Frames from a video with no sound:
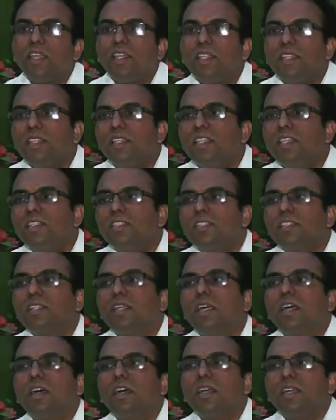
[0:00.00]
In
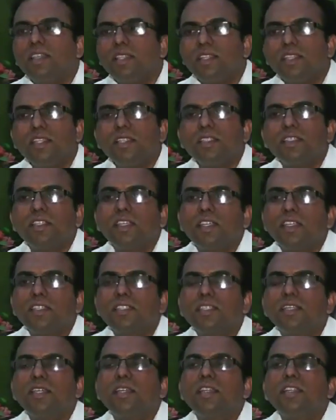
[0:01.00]
this
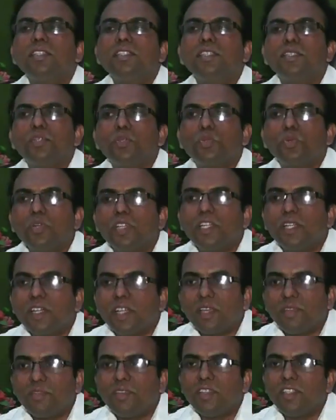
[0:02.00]
case, there is
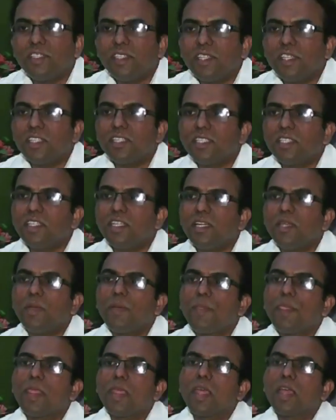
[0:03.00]
insulin deficiency
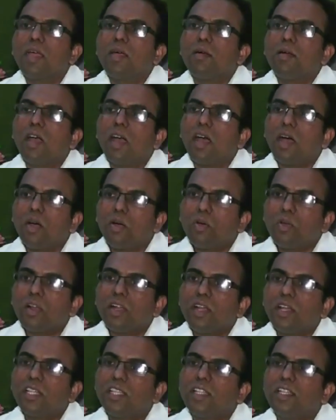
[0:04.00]

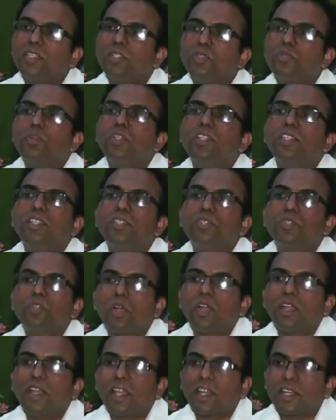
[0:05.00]
or the insulin is
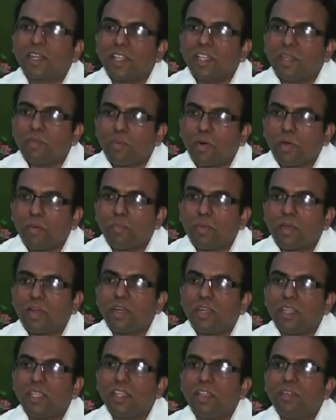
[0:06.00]
not acting
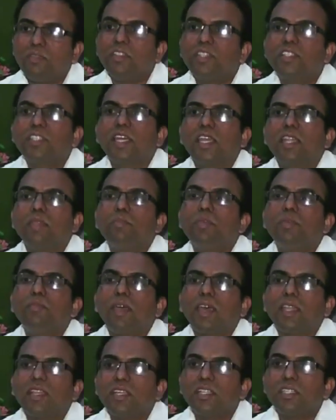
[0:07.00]
properly, which can be
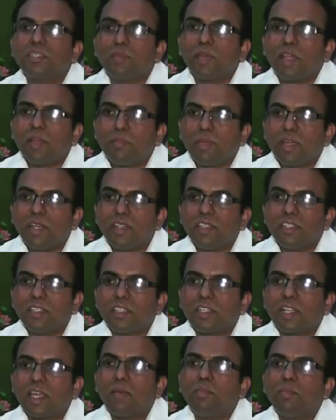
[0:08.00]
managed by
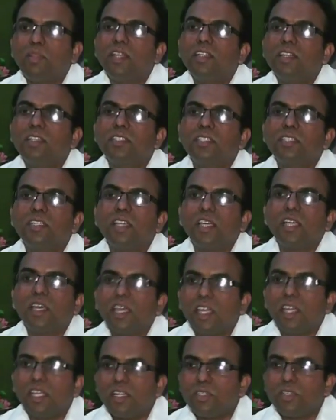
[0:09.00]
tablets,
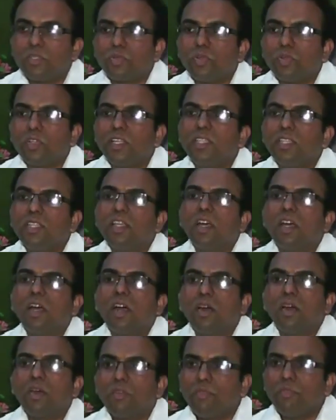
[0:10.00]
insulin,
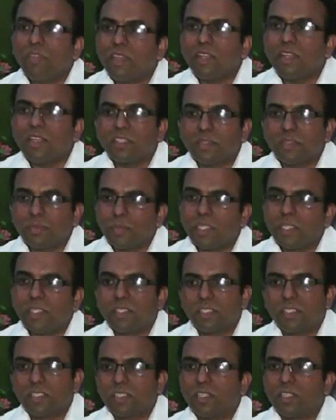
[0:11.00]
or various
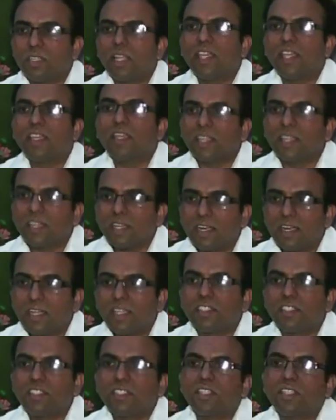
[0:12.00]
means like
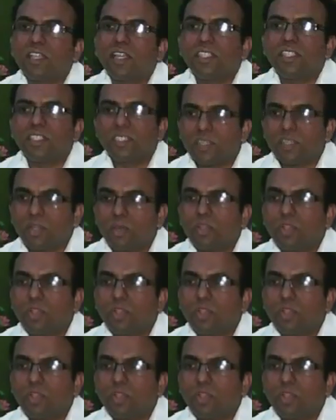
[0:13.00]
exercise,